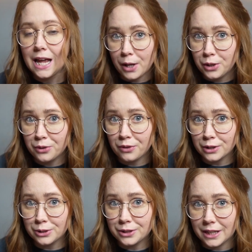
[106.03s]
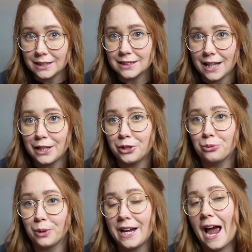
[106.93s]
But Universal does let you
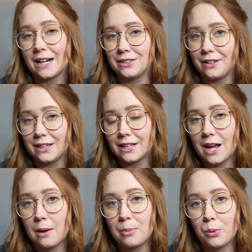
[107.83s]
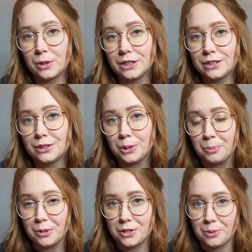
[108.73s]
reactivate the cup, which is
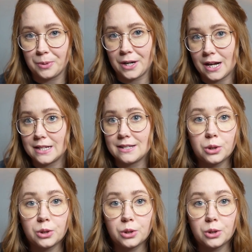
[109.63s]
super, super nice.